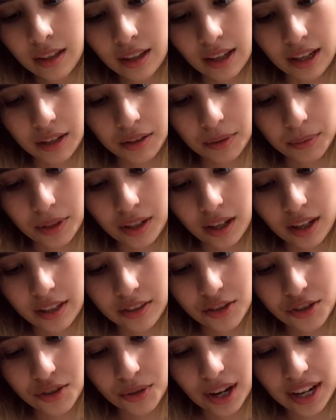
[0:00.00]
And then we got
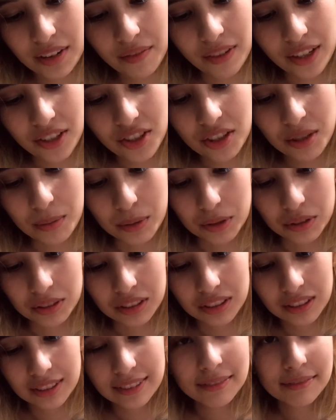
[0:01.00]
dried
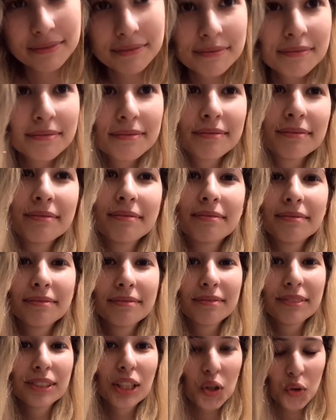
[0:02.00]
vegetables.
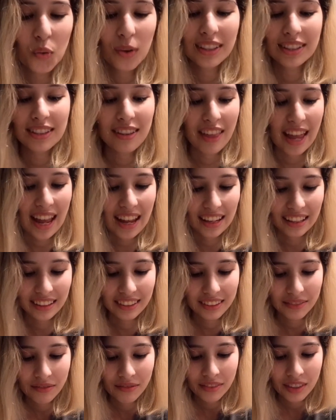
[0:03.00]
Who wants that?
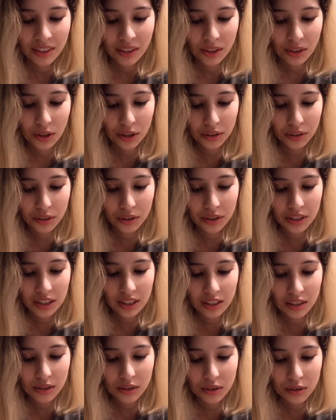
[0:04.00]
Gondogi
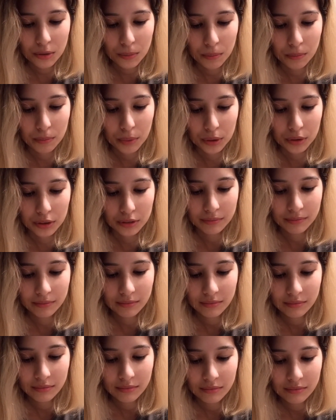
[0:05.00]
soup.
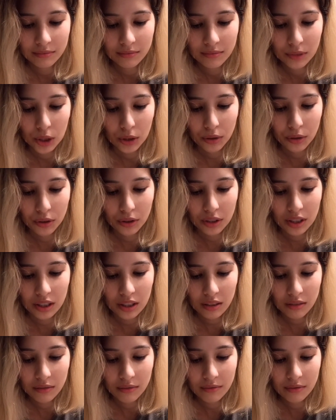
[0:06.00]
Gondogi
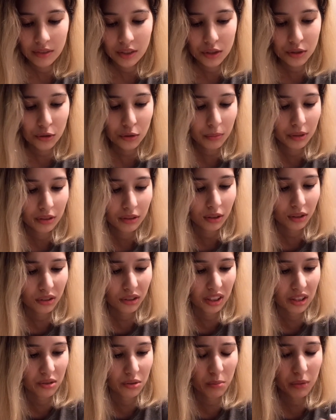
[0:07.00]

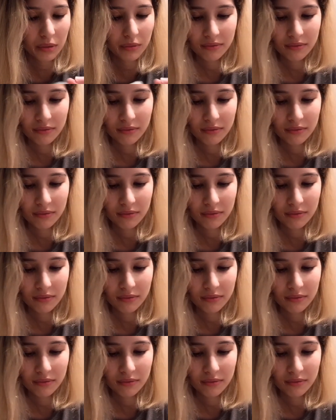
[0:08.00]
soup?